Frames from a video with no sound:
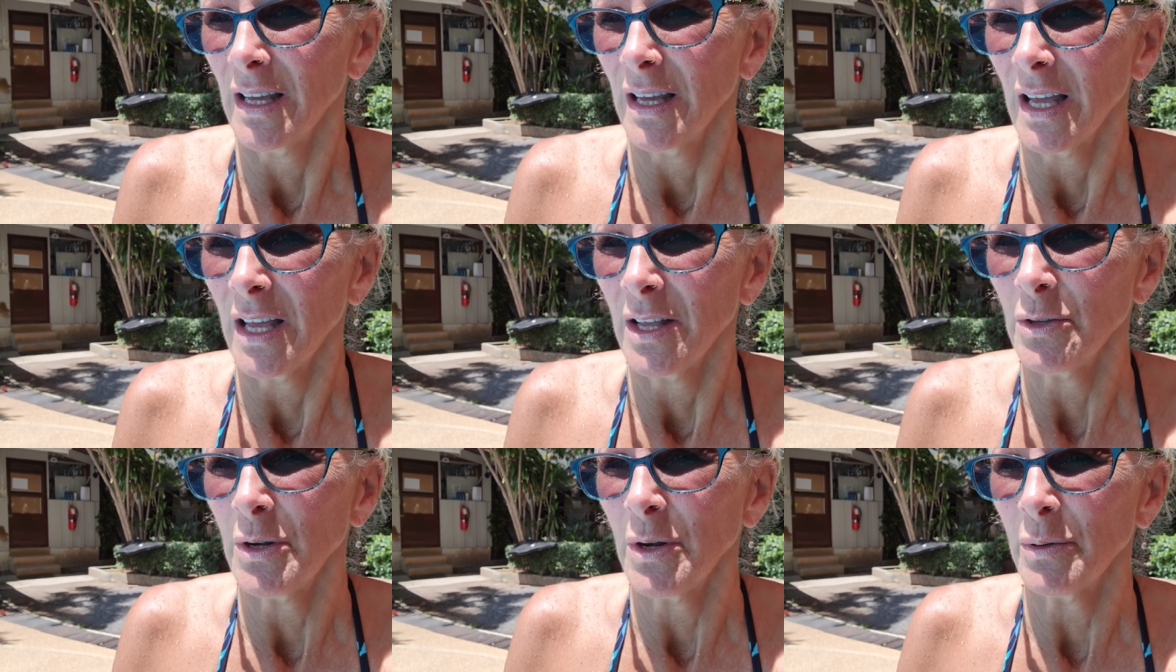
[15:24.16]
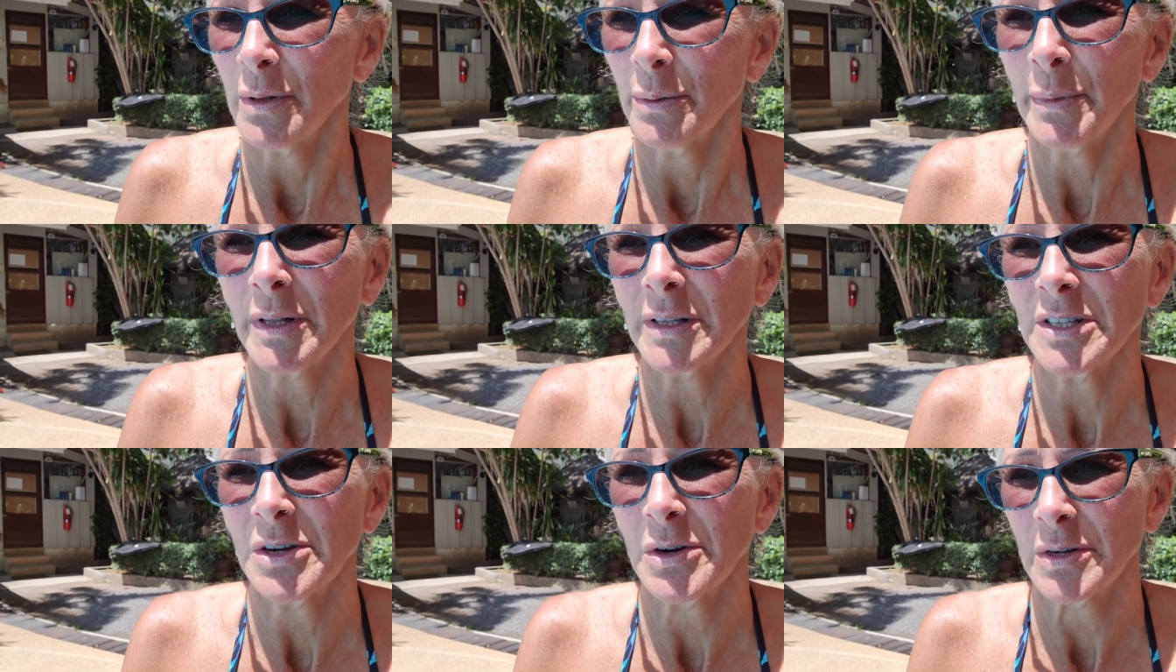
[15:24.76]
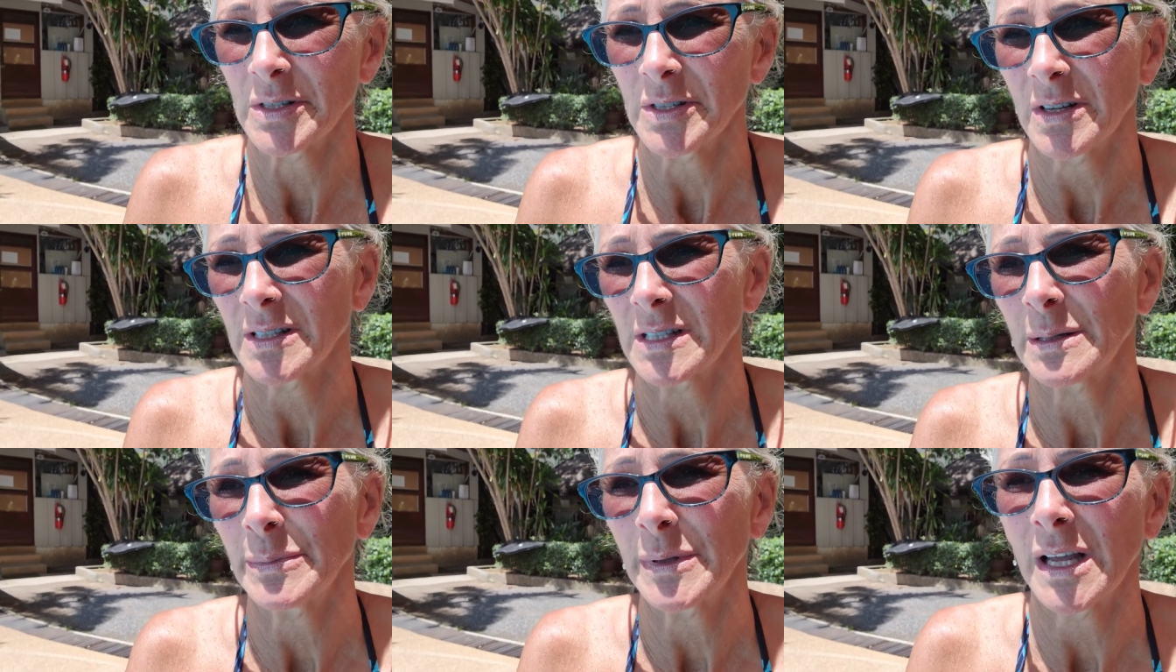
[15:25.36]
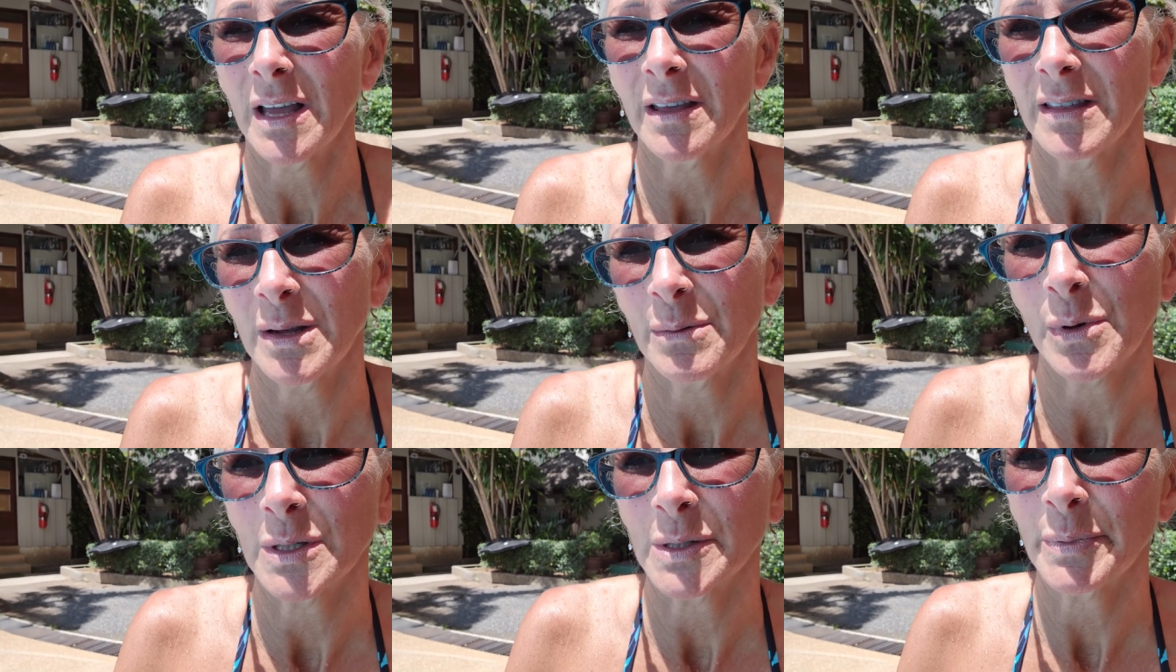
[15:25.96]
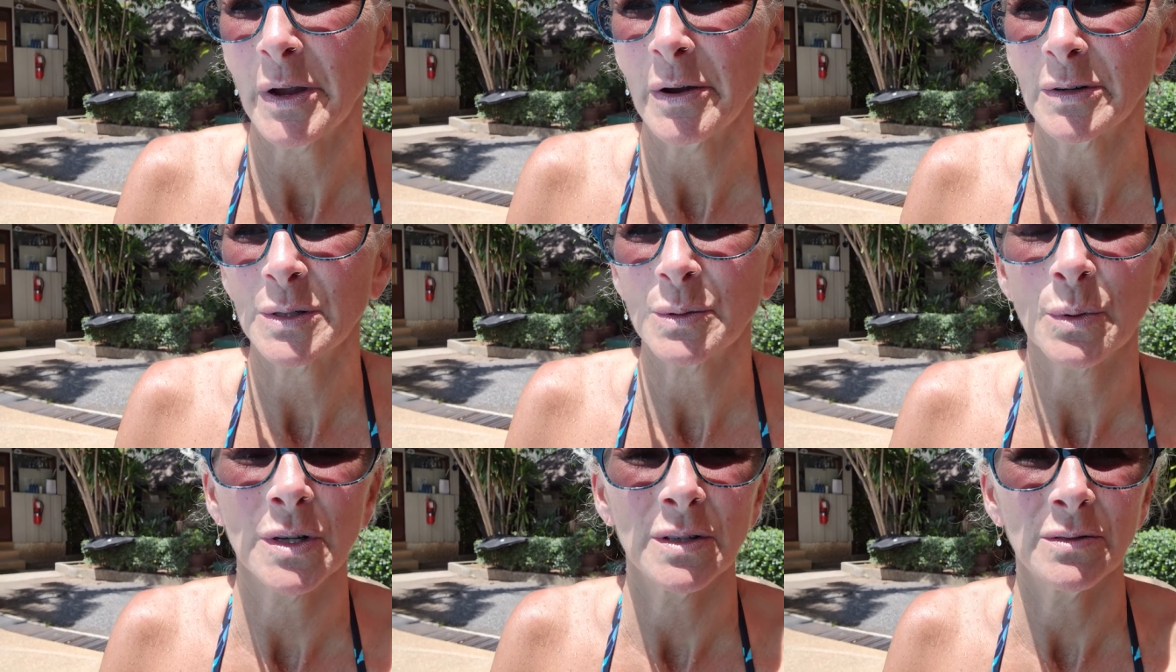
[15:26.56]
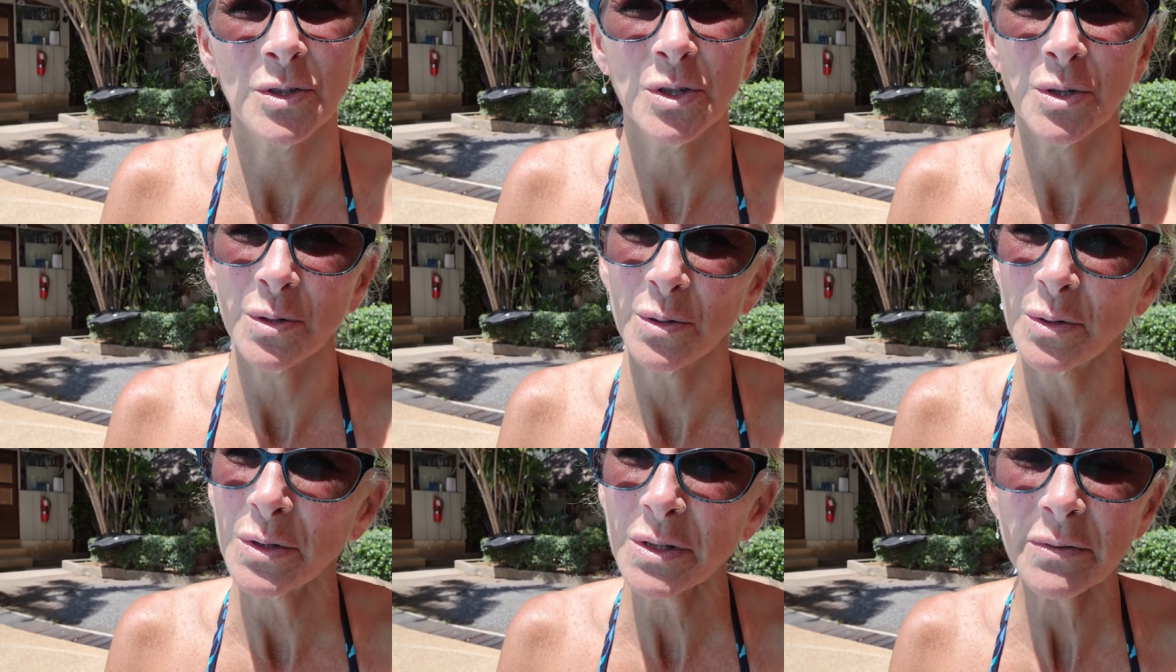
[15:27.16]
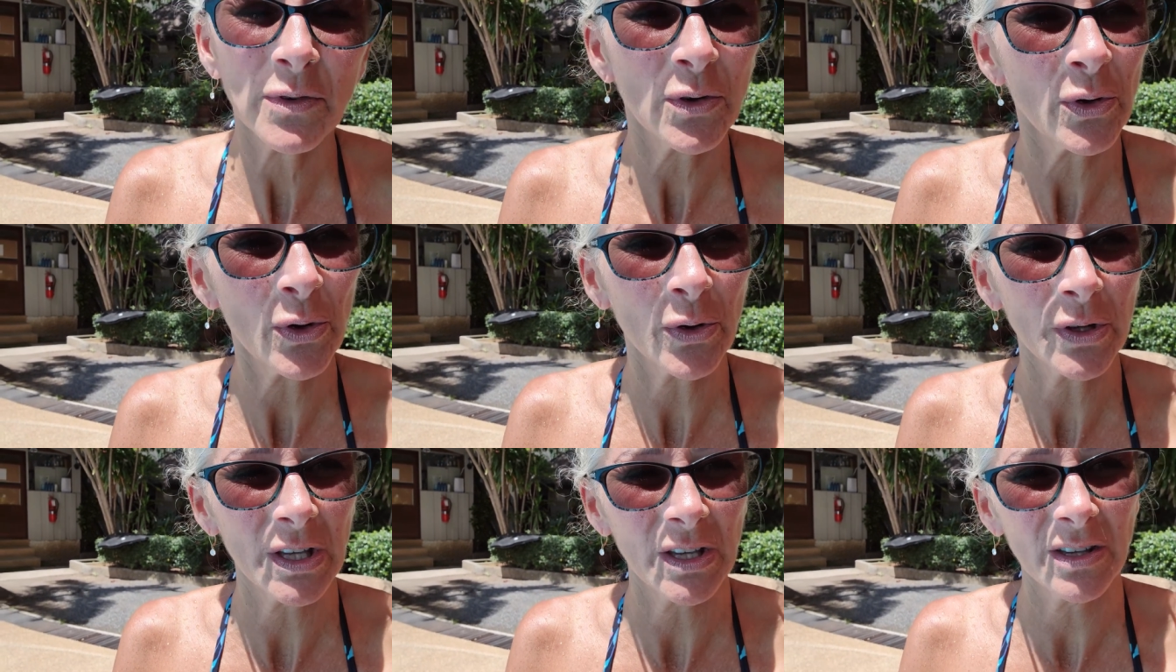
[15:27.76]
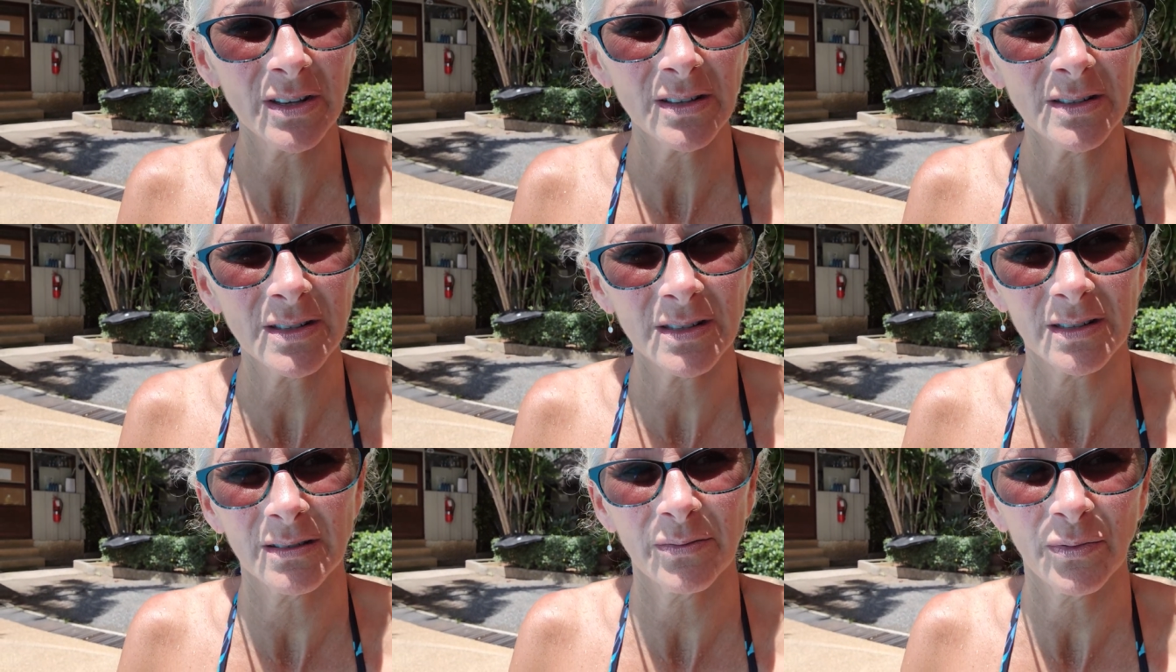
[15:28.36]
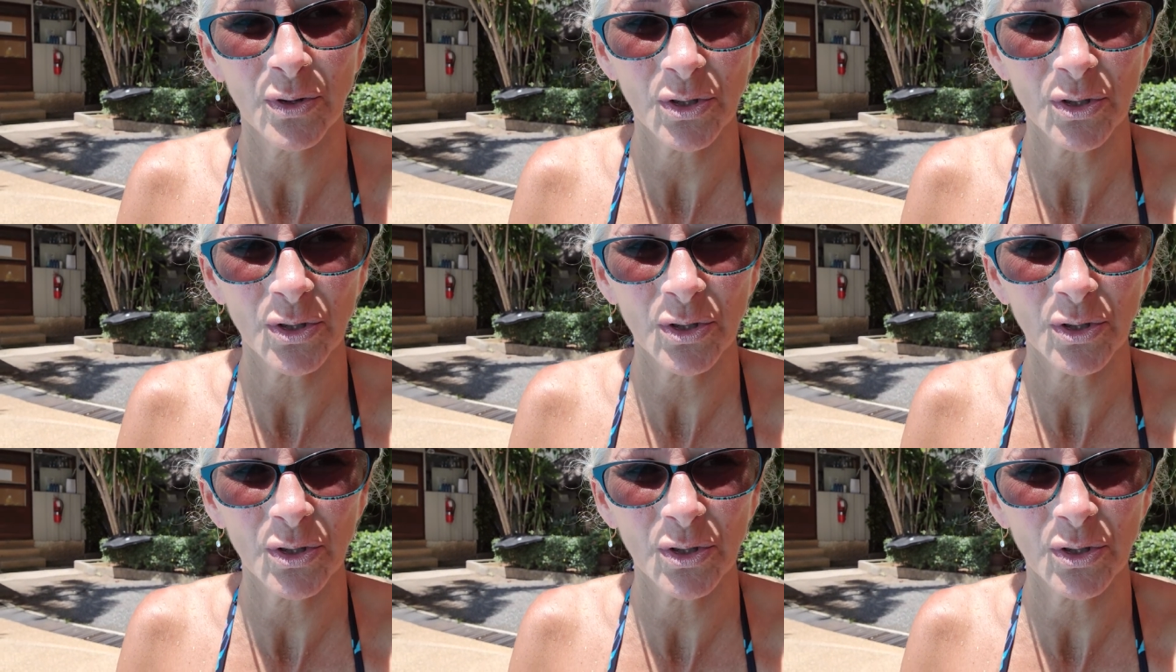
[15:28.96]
And you know, the military is not something I think most parents would choose for their kids, for